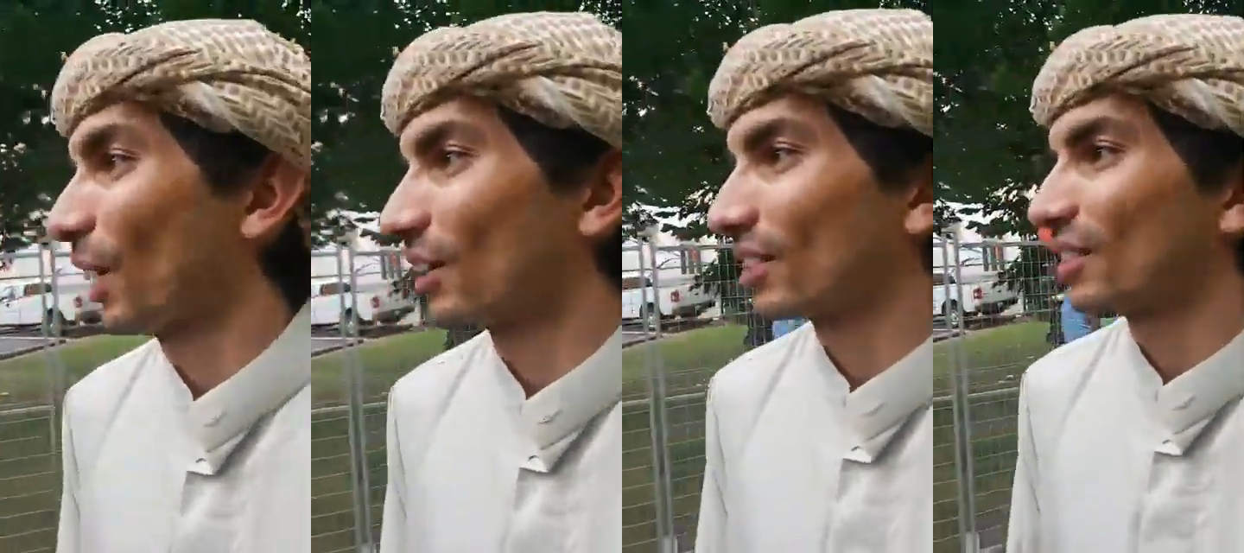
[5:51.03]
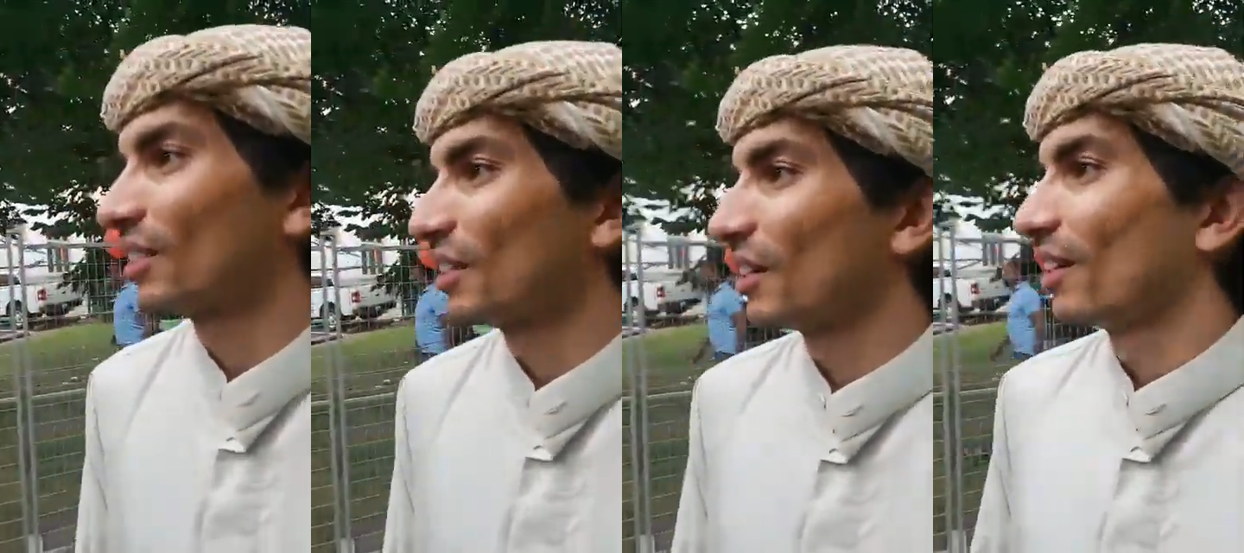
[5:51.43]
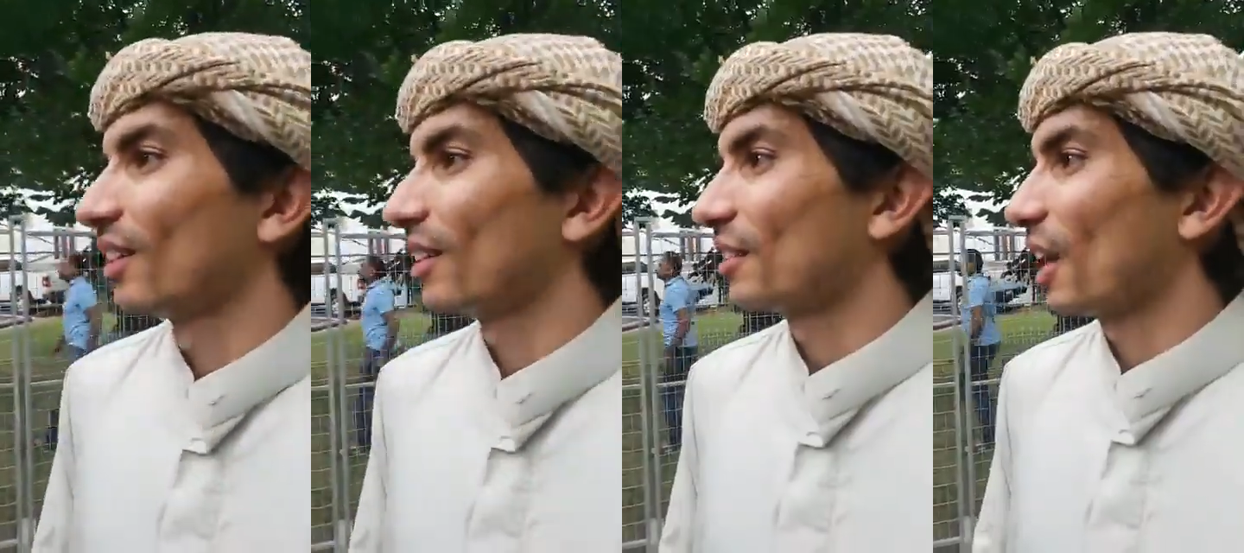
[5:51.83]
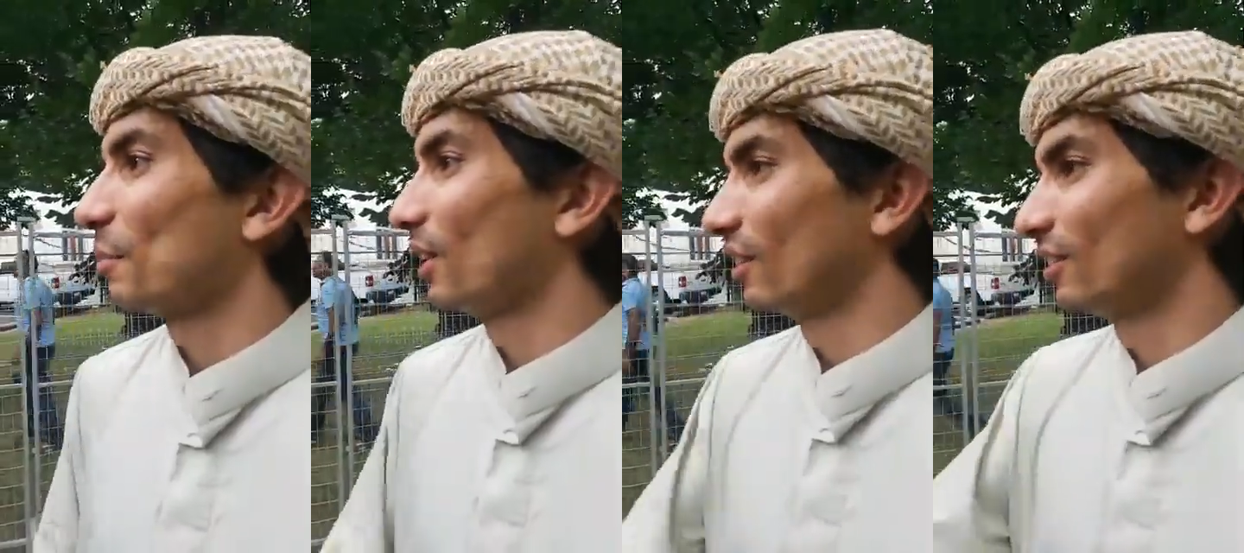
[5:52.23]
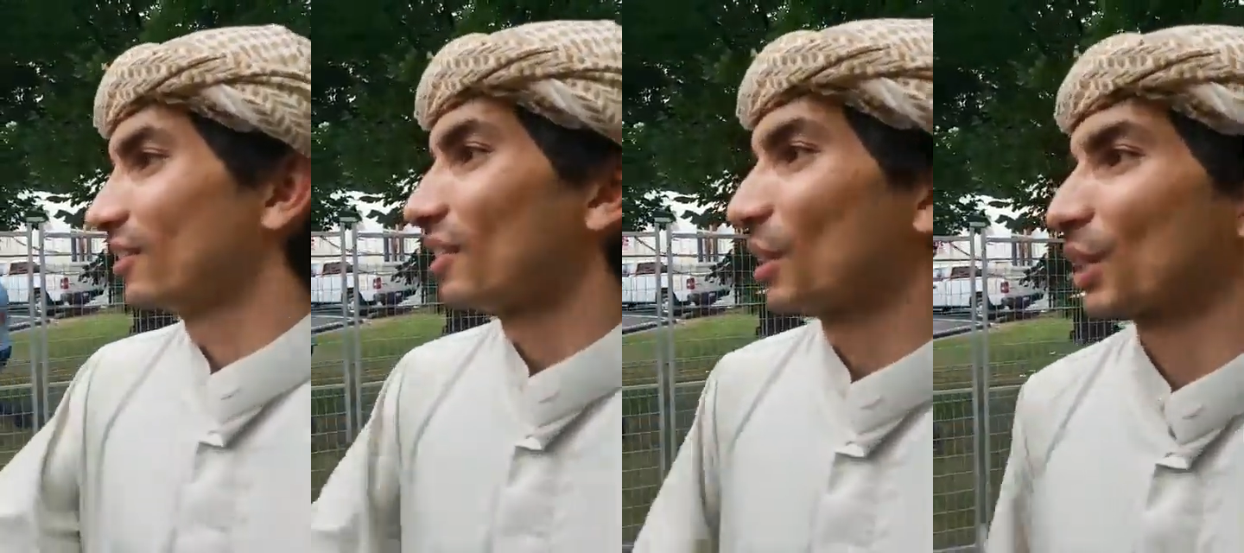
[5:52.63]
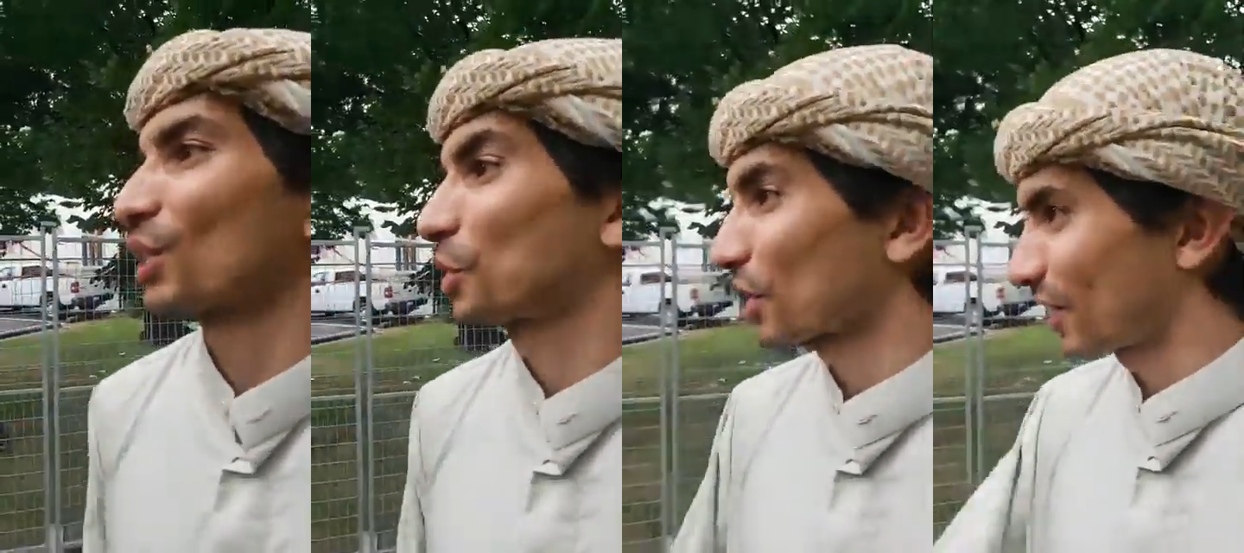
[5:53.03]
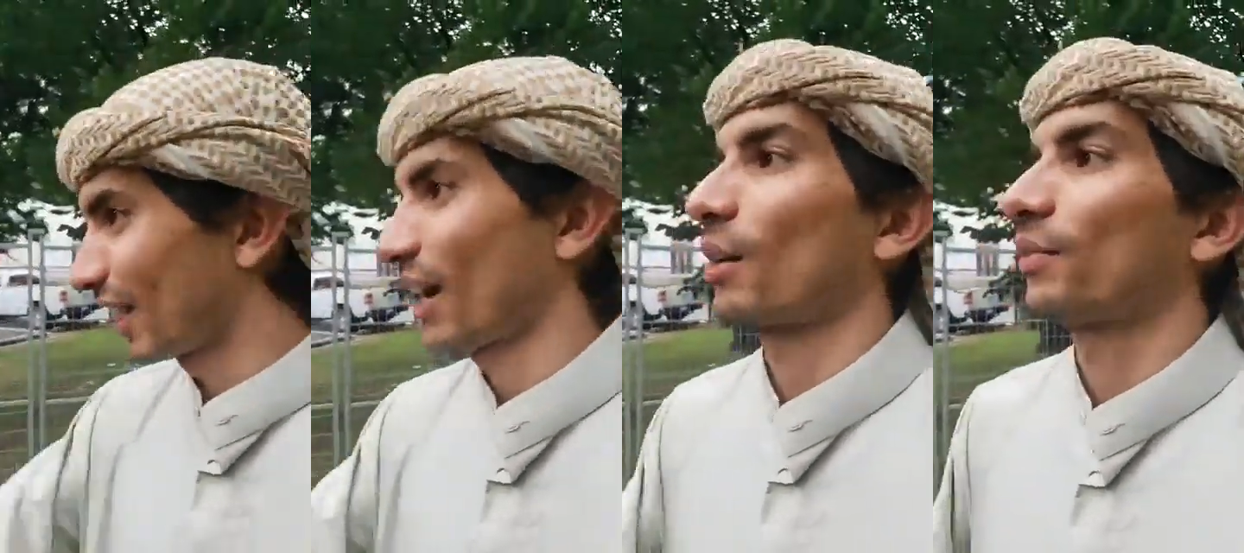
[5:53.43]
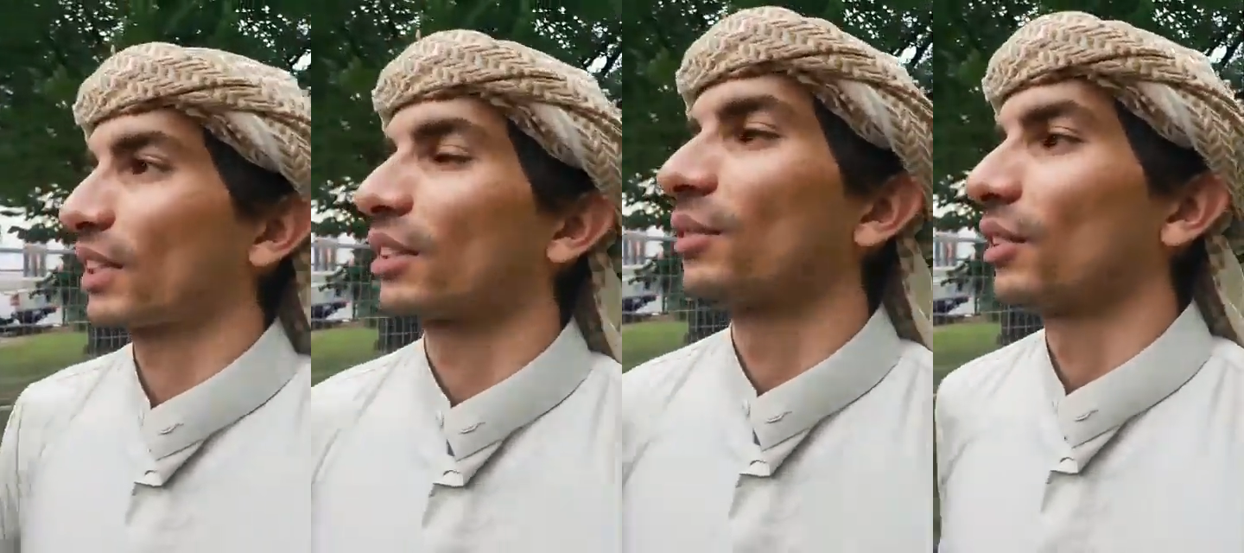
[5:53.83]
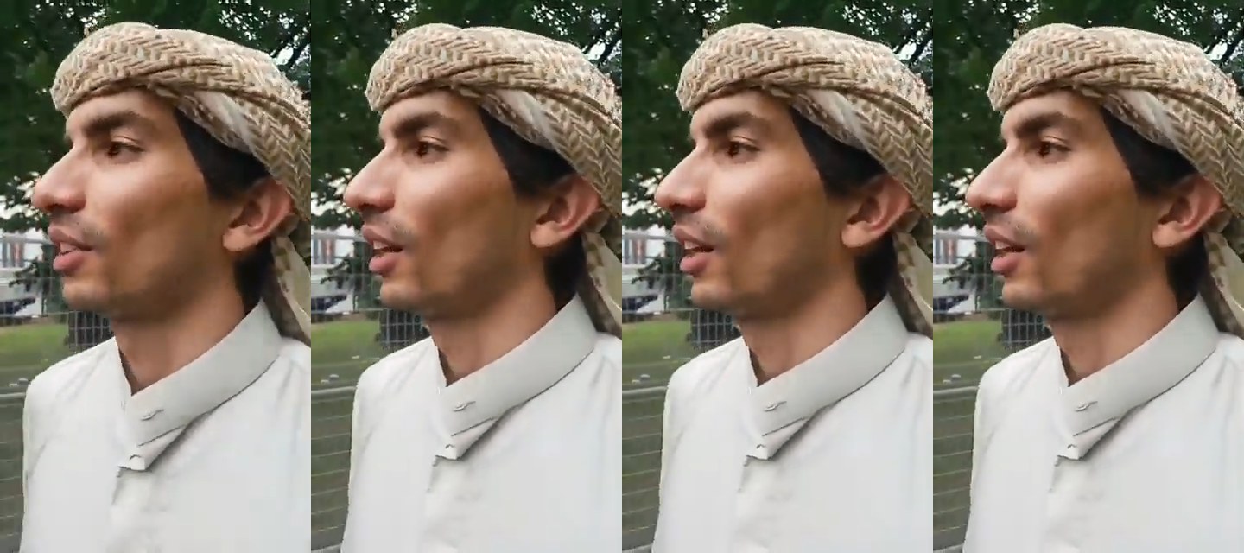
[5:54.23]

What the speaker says: But, I mean, this is just the Arab festival.